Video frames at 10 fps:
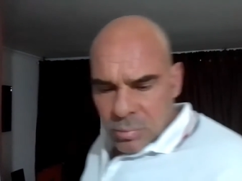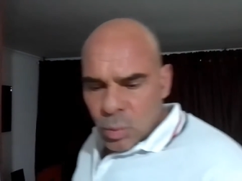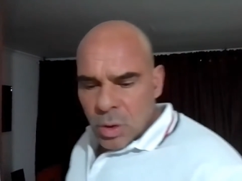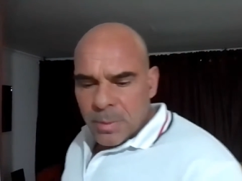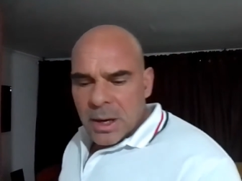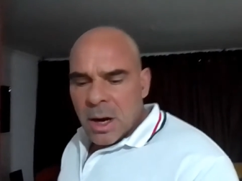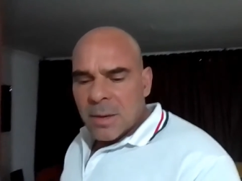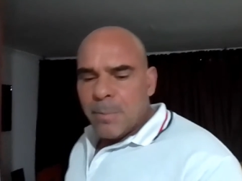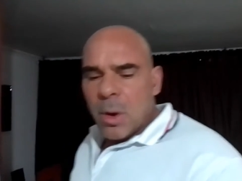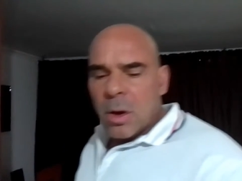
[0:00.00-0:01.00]
We'll be on
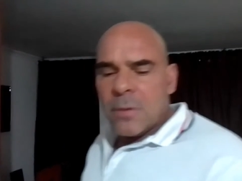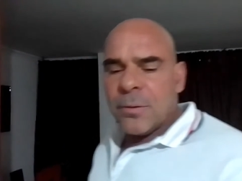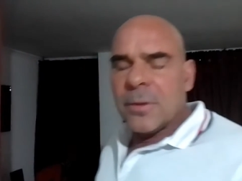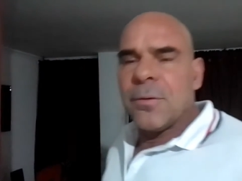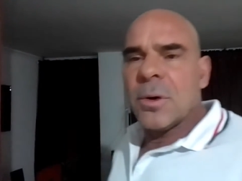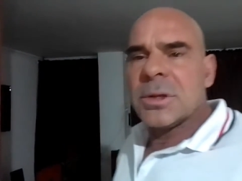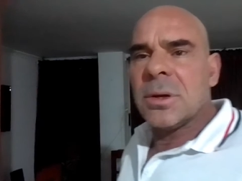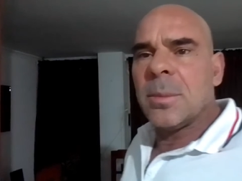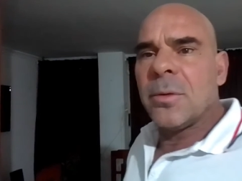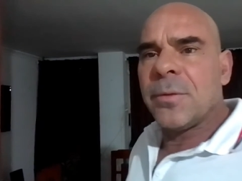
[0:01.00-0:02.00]
a bulk for the
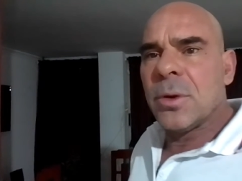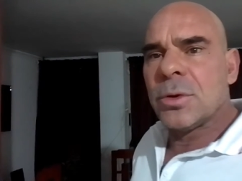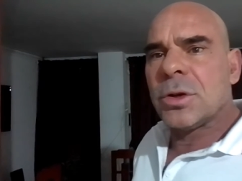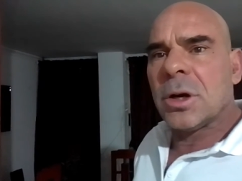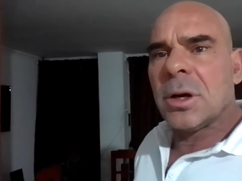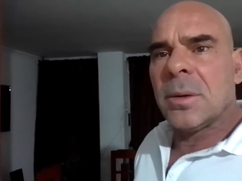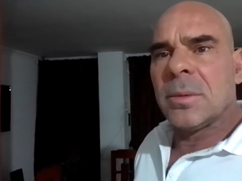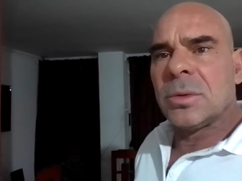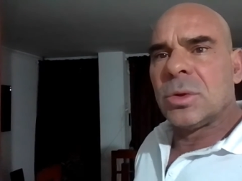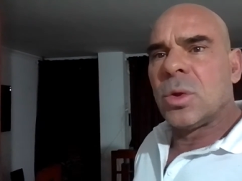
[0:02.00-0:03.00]
foreseeable future.
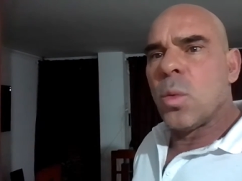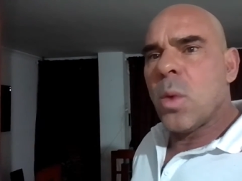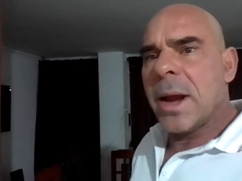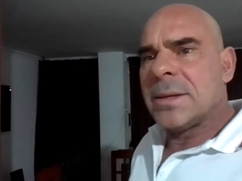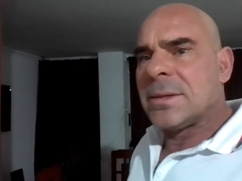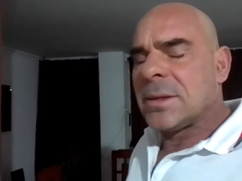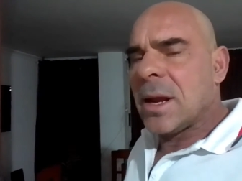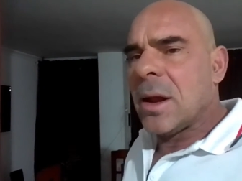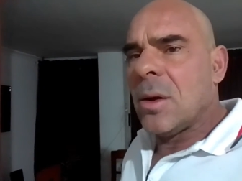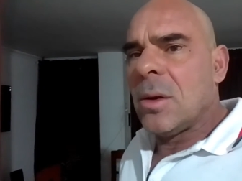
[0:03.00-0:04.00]
The weight
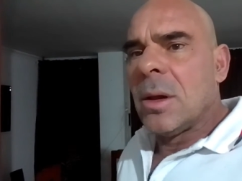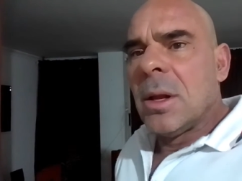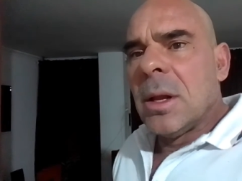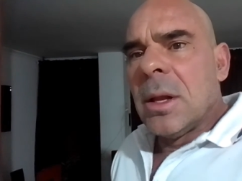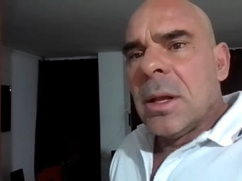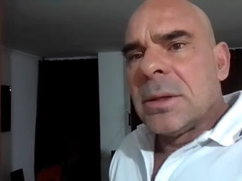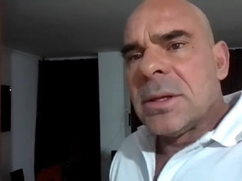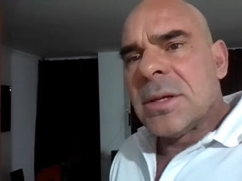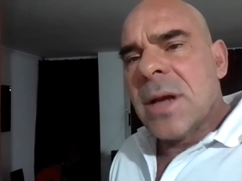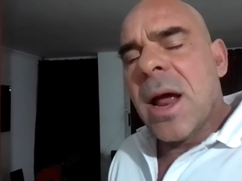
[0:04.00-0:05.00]
scale
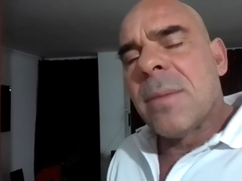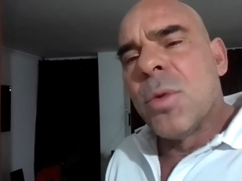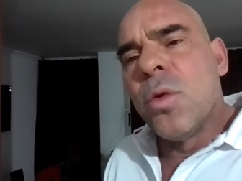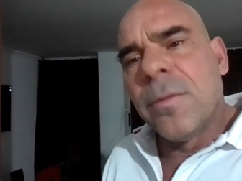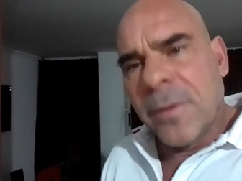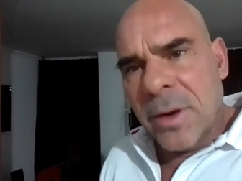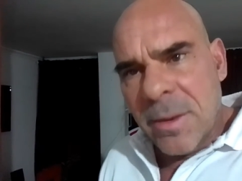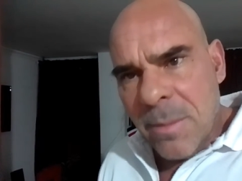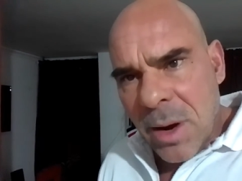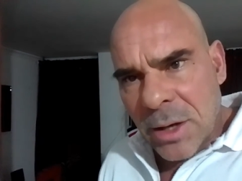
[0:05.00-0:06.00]
does not move very
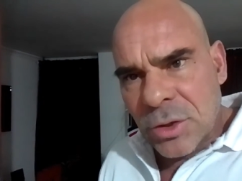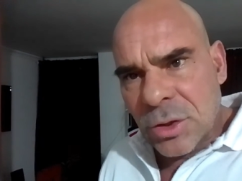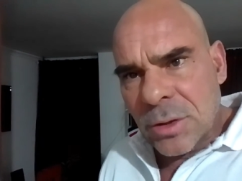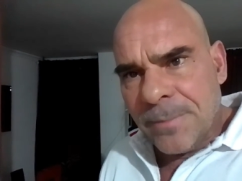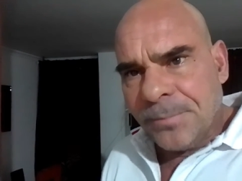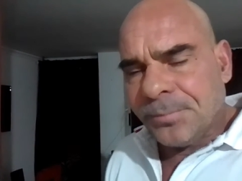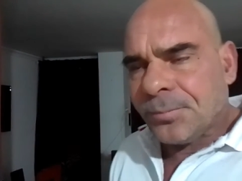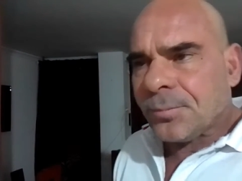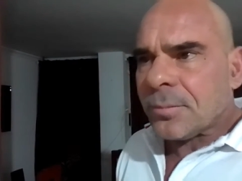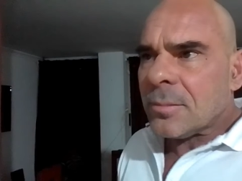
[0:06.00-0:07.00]
much.
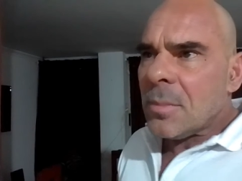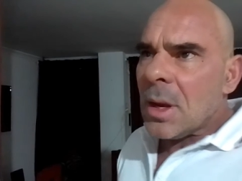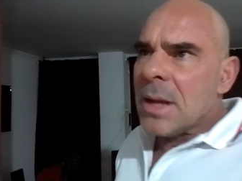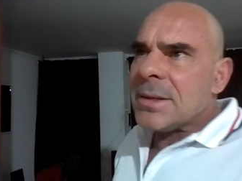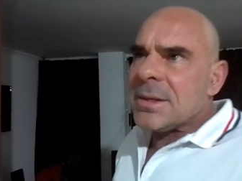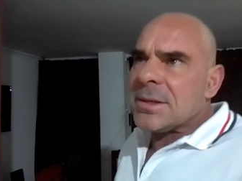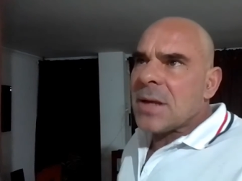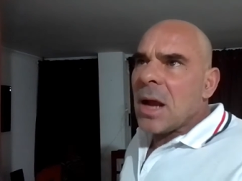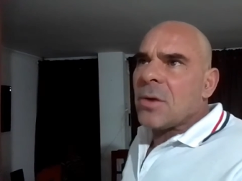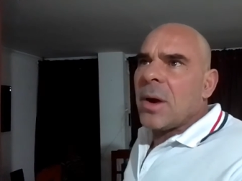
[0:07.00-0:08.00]
It's
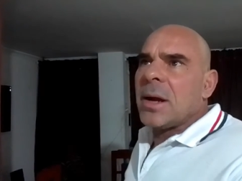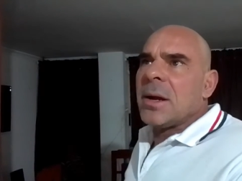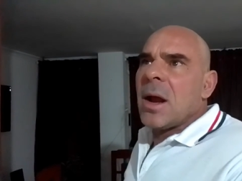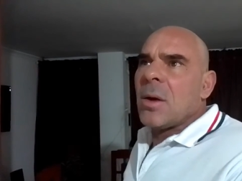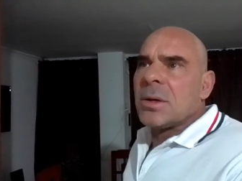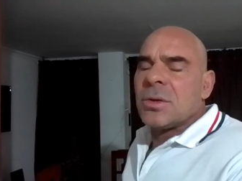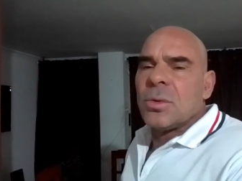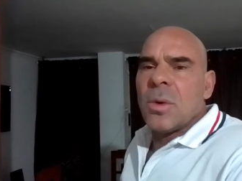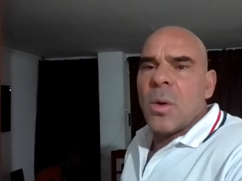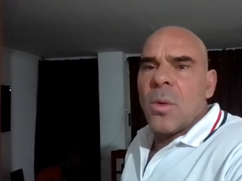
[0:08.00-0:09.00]
stuck right now at
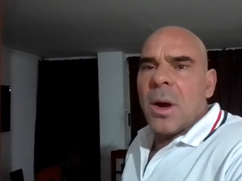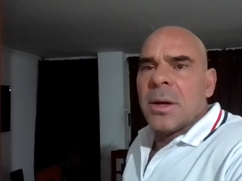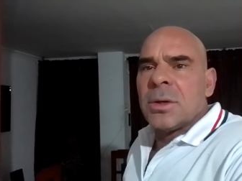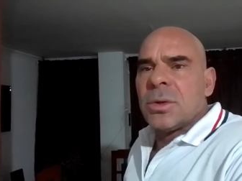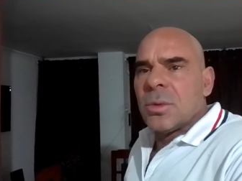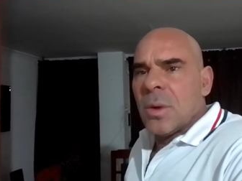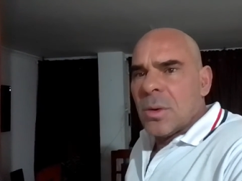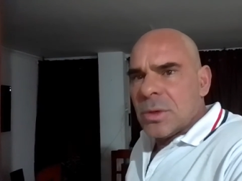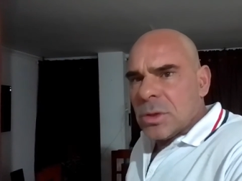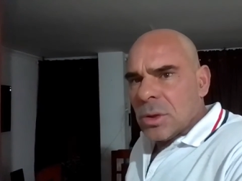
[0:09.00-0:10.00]
201,
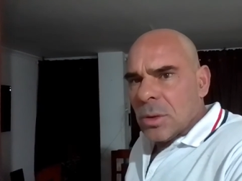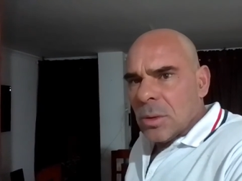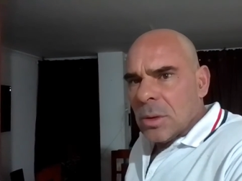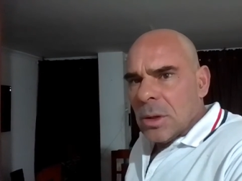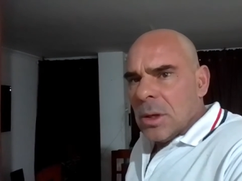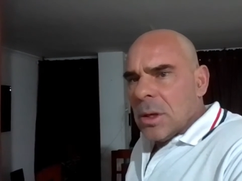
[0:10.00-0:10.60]
202.